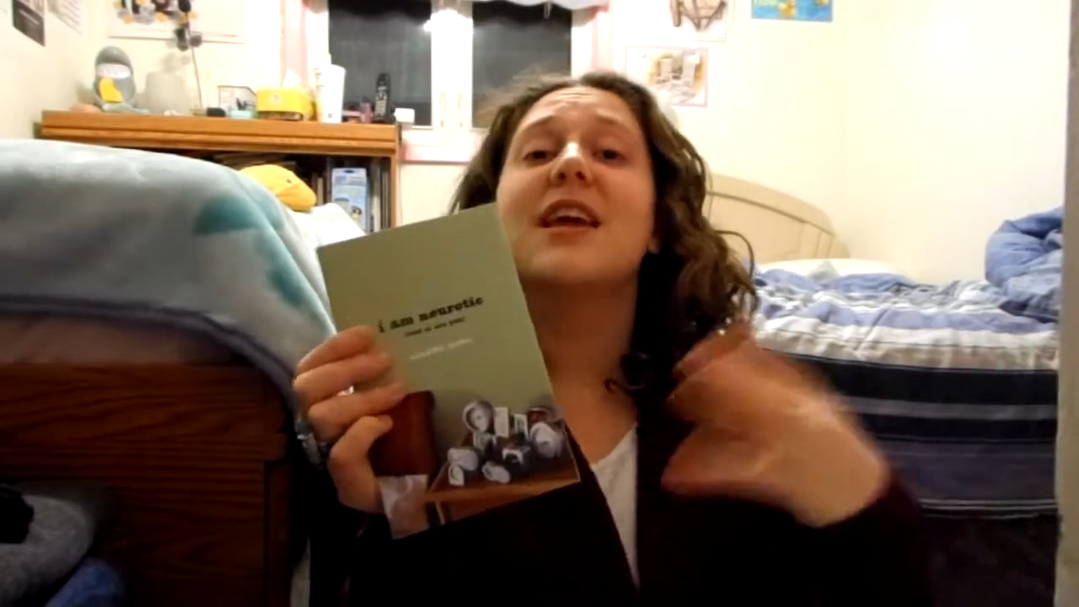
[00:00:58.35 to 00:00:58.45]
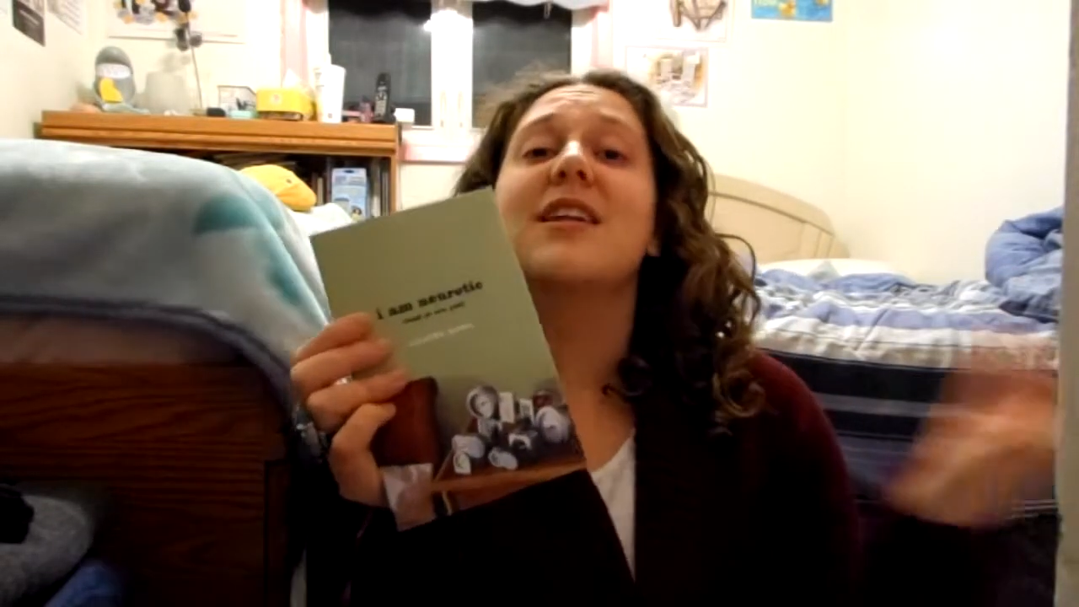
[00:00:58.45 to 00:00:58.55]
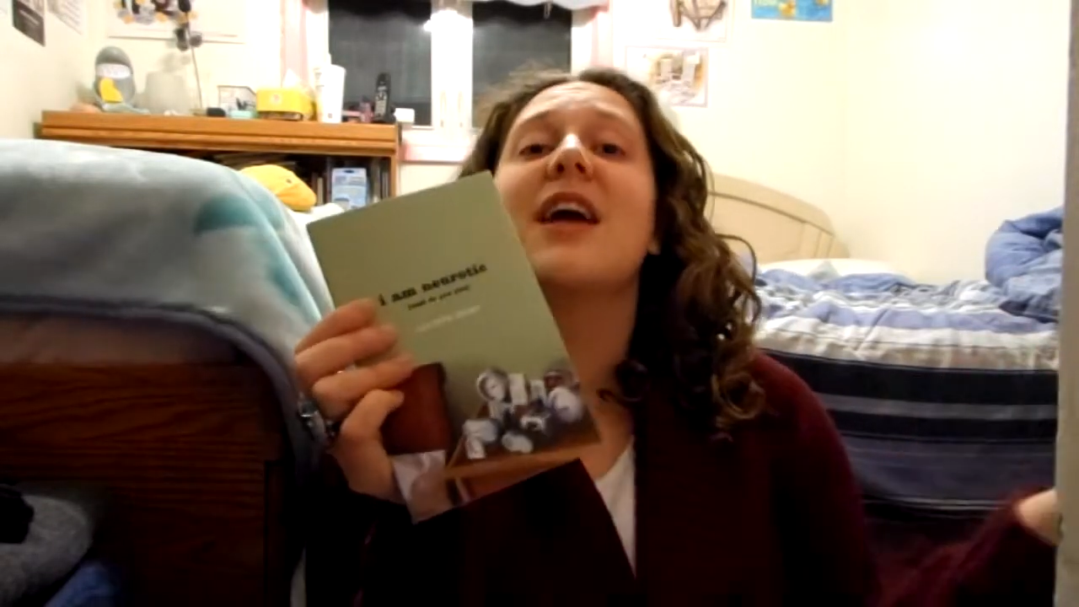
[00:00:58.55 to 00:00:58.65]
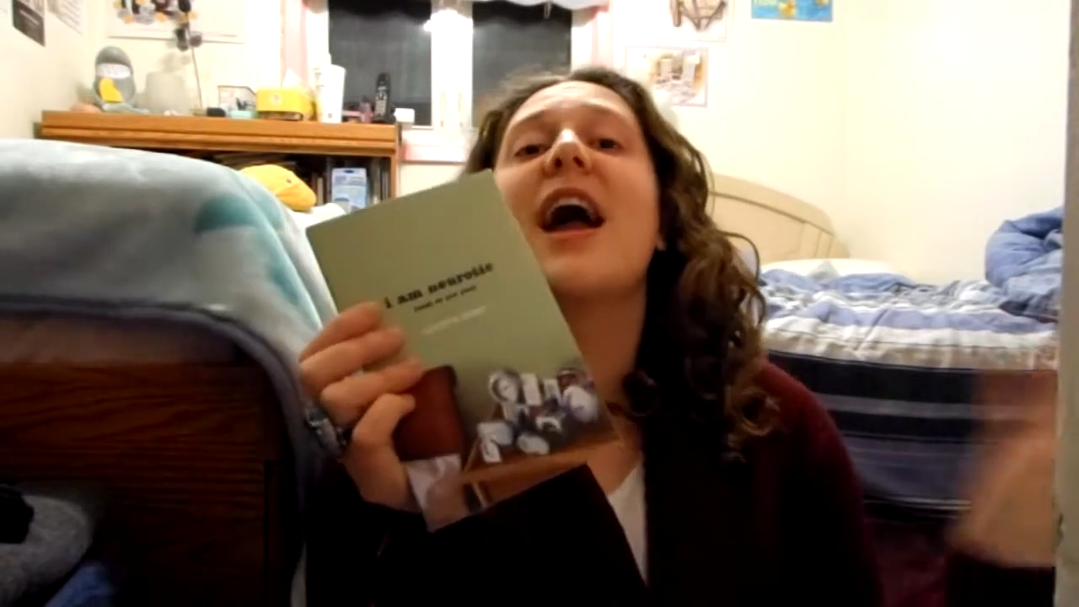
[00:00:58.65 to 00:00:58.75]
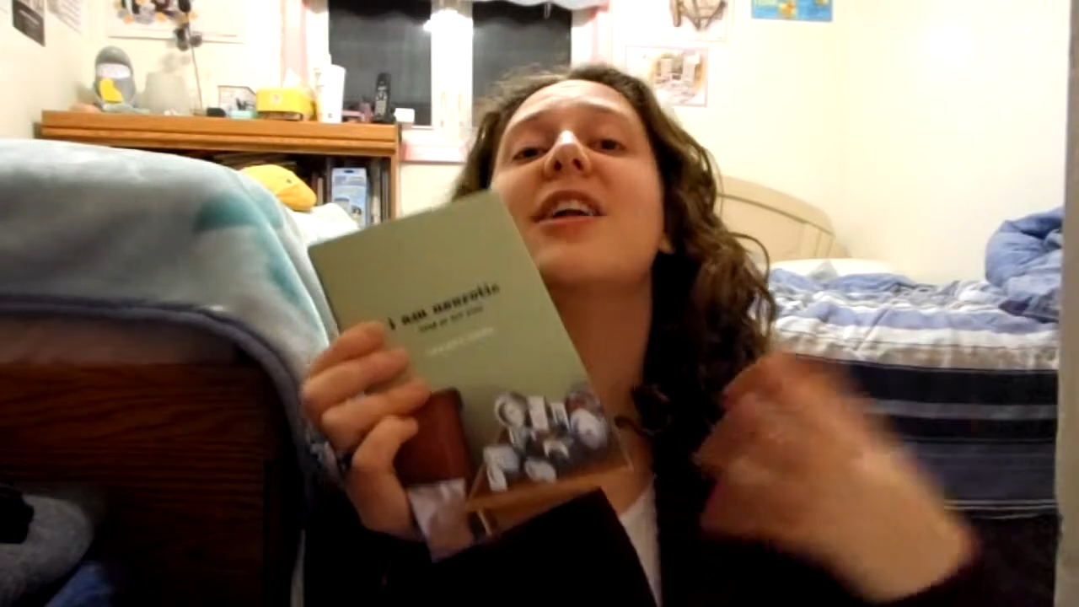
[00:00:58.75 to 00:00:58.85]

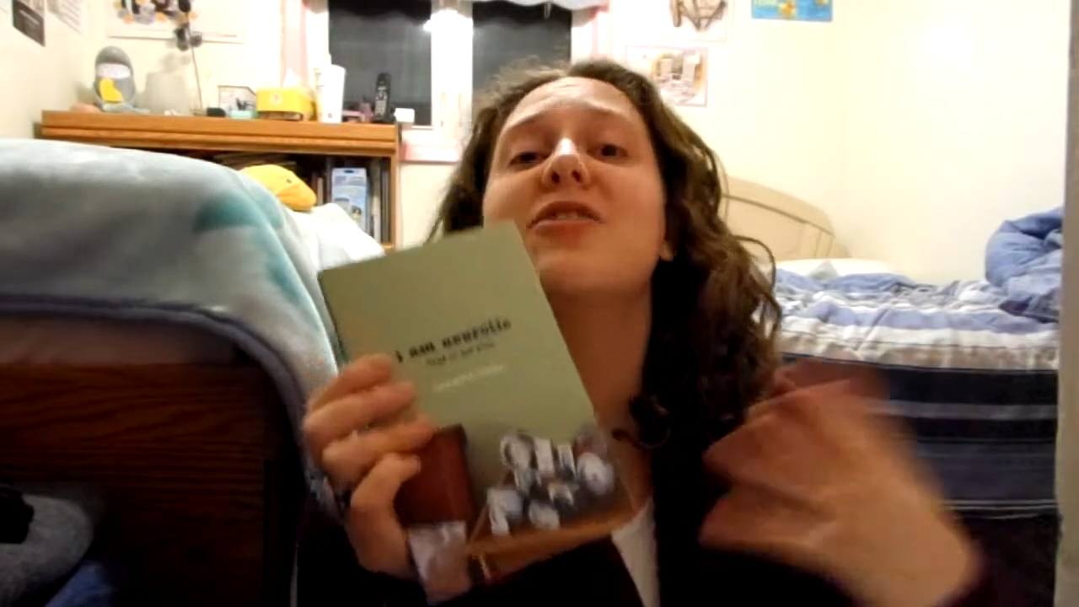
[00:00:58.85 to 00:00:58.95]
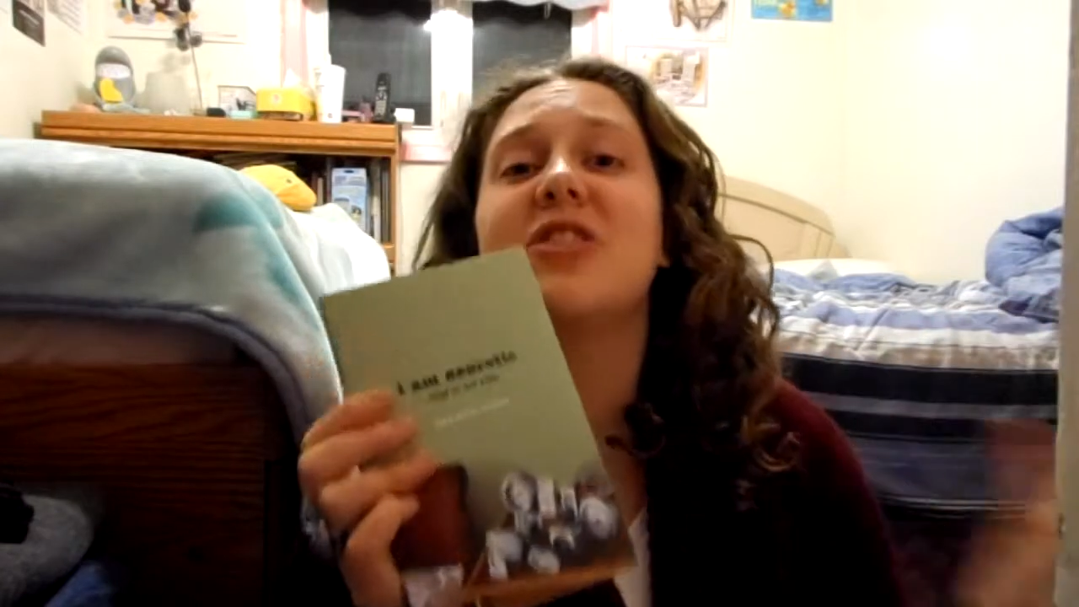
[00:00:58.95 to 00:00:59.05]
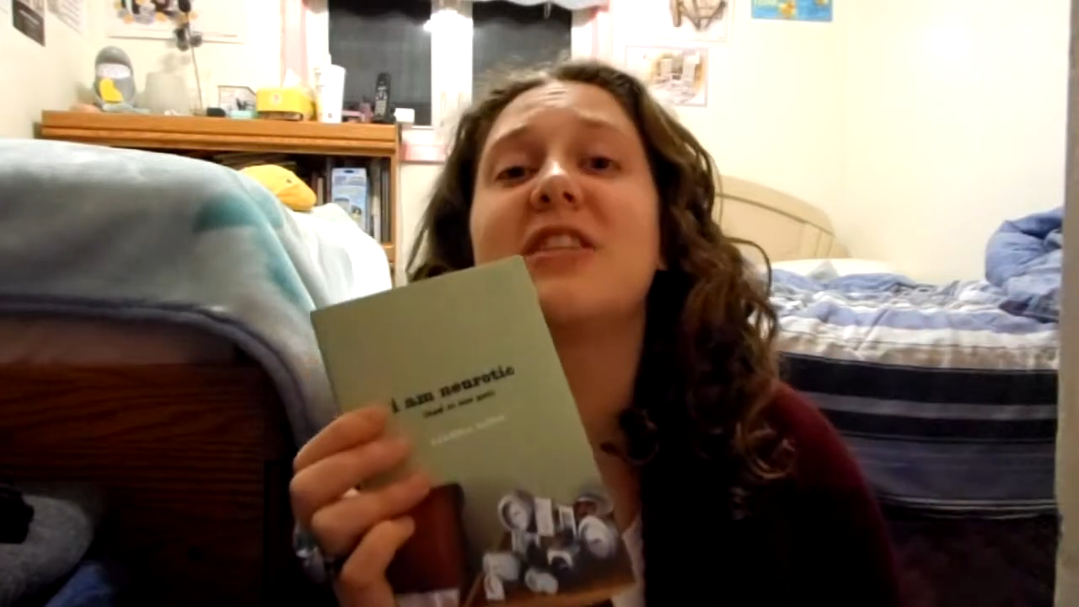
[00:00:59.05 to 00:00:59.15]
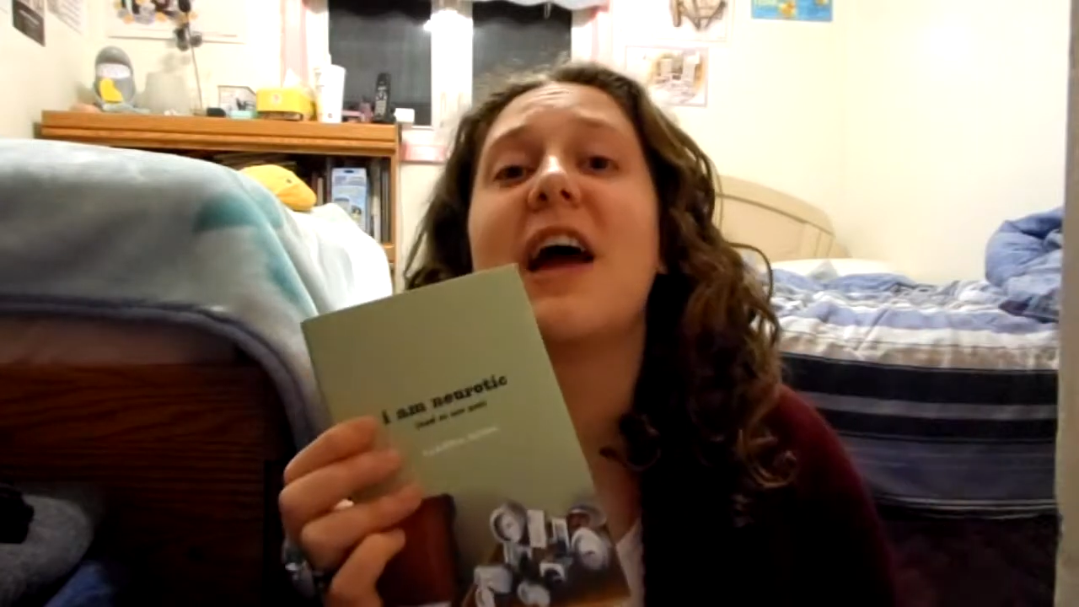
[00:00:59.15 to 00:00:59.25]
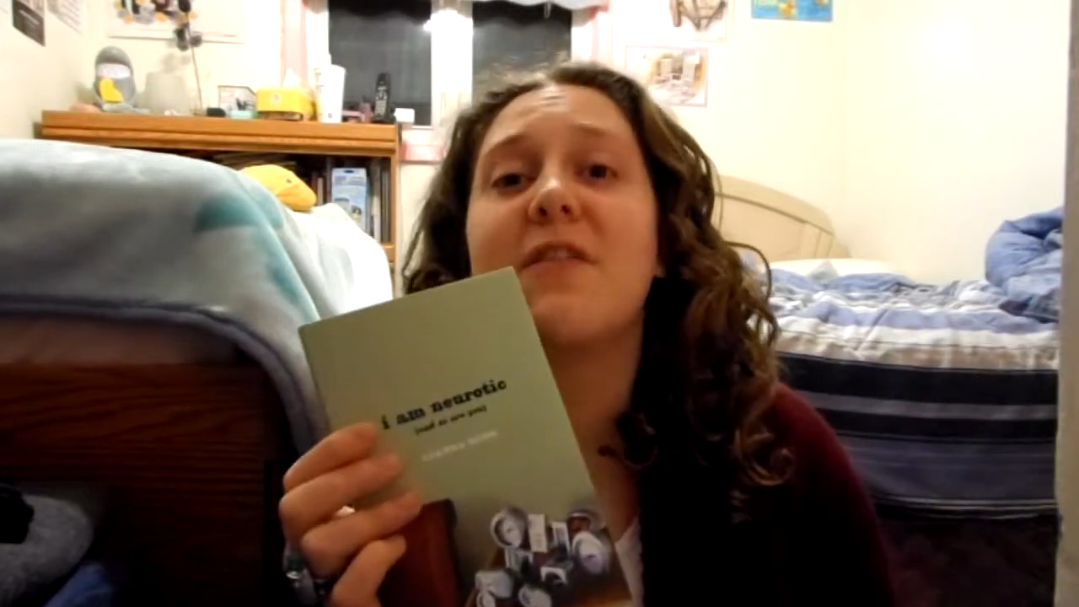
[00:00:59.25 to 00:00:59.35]
can kind of
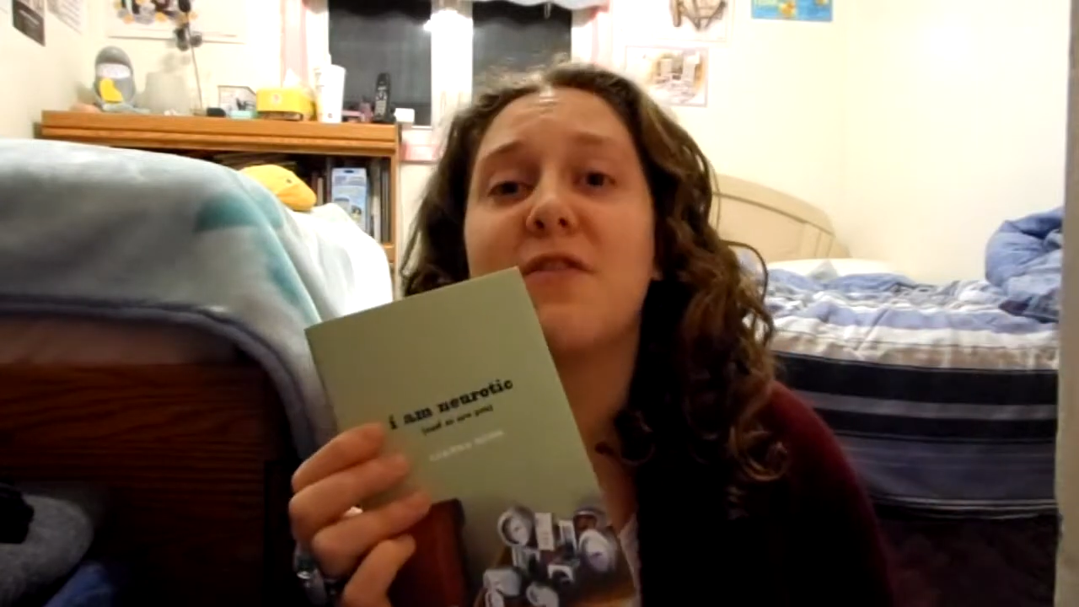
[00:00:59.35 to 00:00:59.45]
just have